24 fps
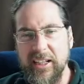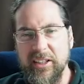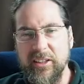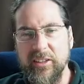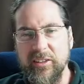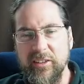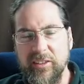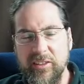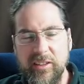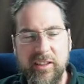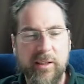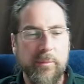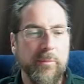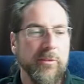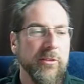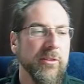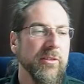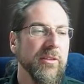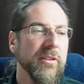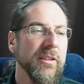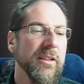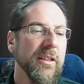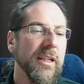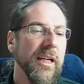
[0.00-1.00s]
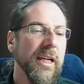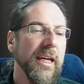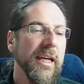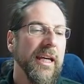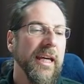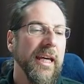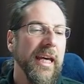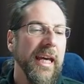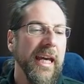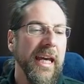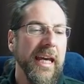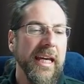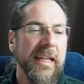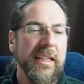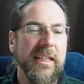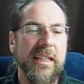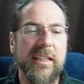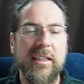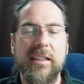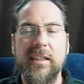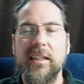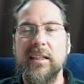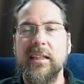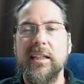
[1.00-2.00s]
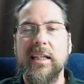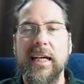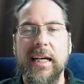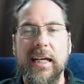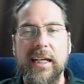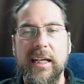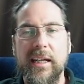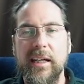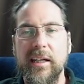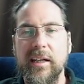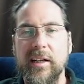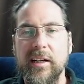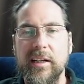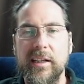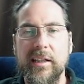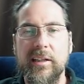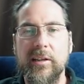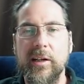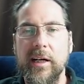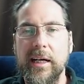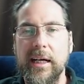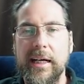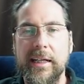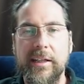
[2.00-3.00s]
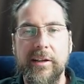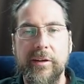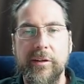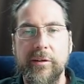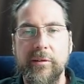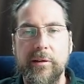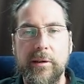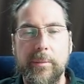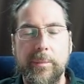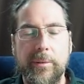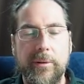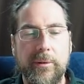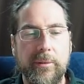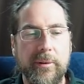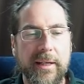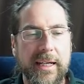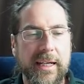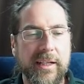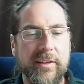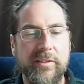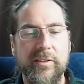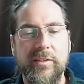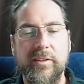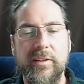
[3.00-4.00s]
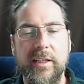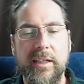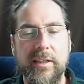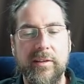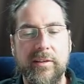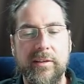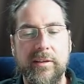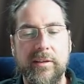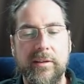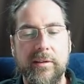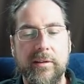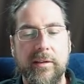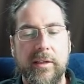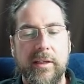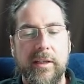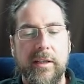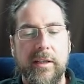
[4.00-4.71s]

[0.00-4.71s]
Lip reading: consumption. And I didn't like in the Id.3 Pro S that the